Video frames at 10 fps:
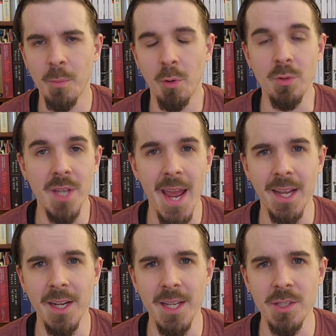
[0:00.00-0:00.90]

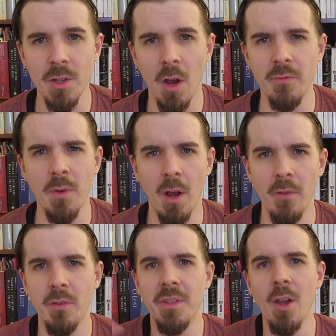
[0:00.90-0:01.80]
protagonist
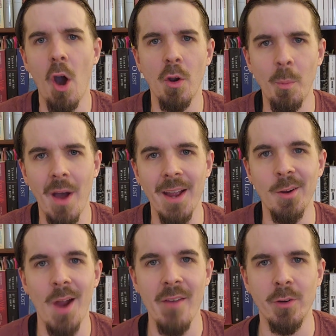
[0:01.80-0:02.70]
of the
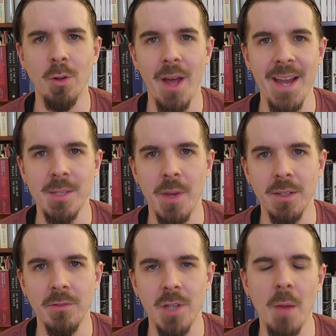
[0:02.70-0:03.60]
autobiographical
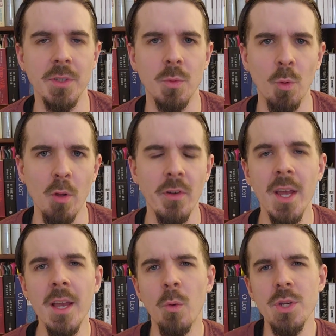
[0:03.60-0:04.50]
aspect of Thomas Wolfe,
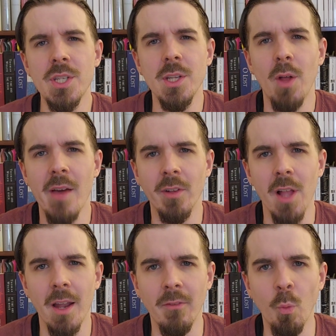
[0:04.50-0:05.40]
we still have a
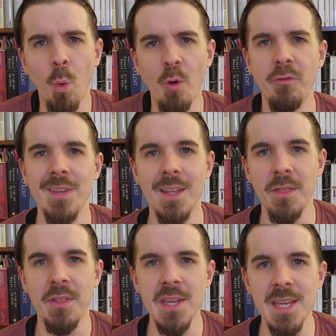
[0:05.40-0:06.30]
lot of
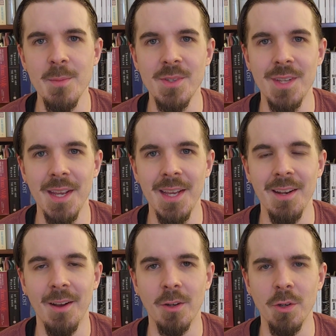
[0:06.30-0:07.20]
Wolfian themes
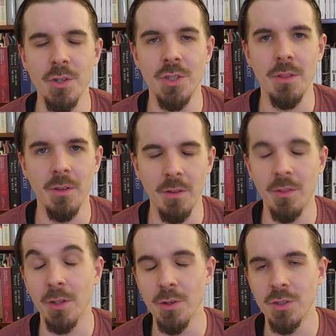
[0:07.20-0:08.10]
in
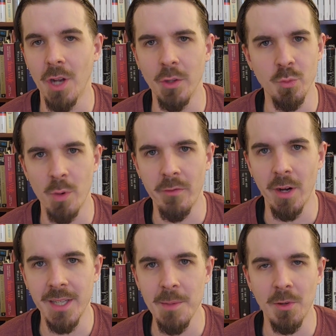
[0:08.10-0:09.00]
The Good Child's River.
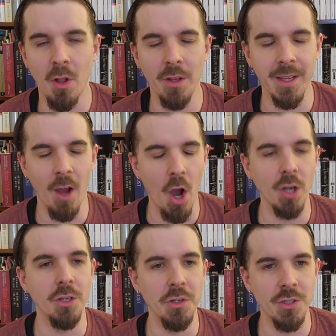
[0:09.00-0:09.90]
I keep calling it A
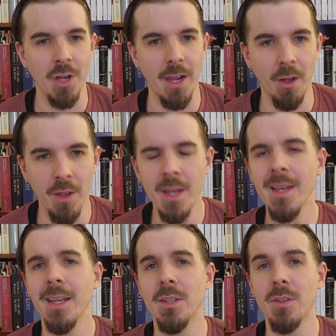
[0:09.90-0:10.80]
Good Child.
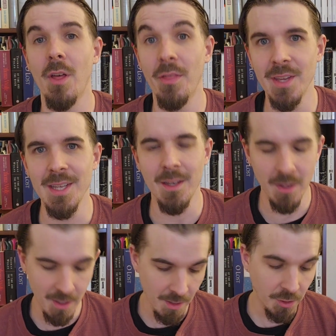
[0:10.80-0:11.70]
It's The
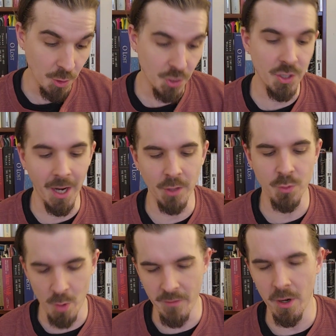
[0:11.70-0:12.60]
Good
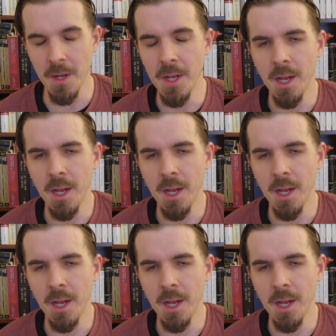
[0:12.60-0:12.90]
Child's River.